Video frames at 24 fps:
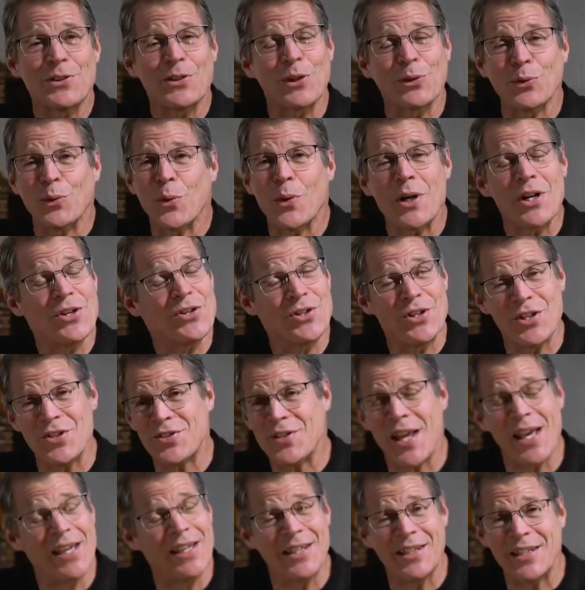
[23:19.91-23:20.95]
the Lord is
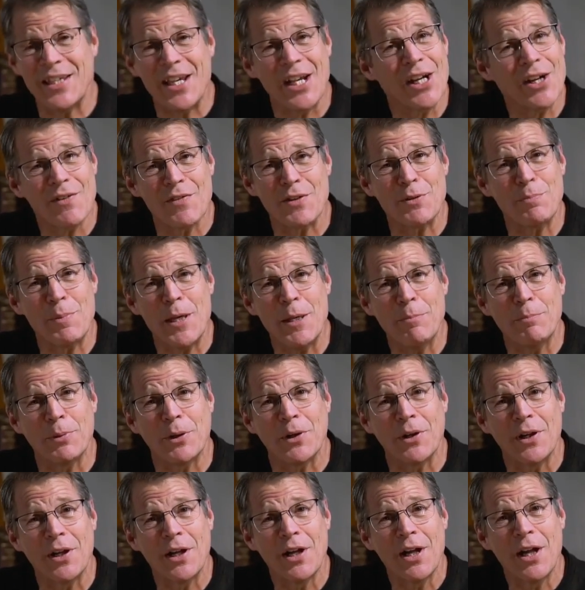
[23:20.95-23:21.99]
just taking care of his
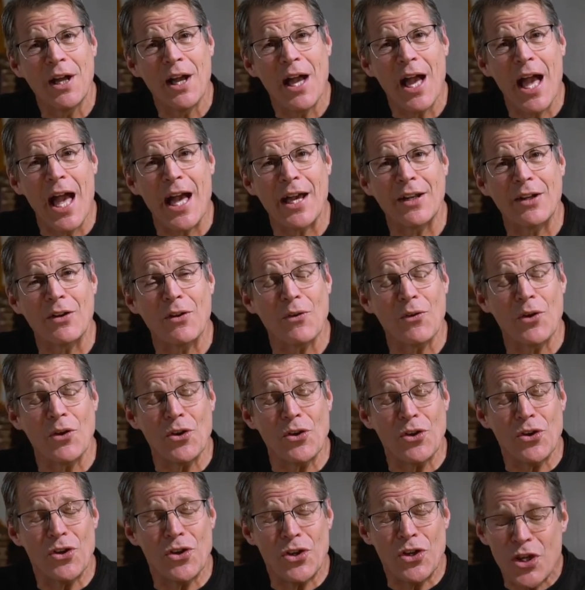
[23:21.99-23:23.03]
people. And
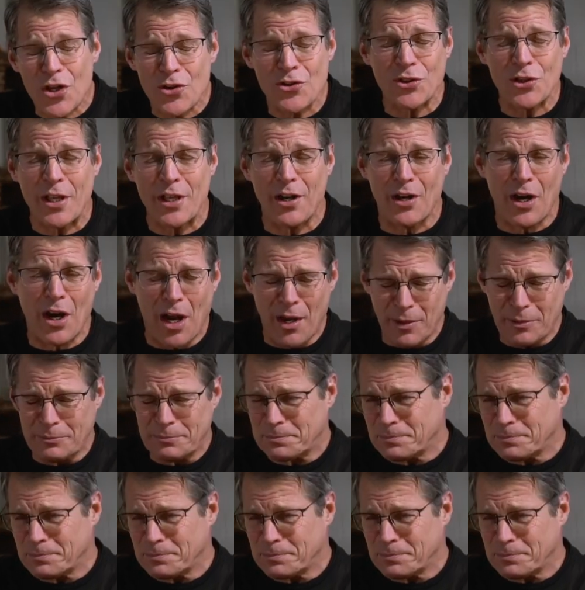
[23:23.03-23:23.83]
years later,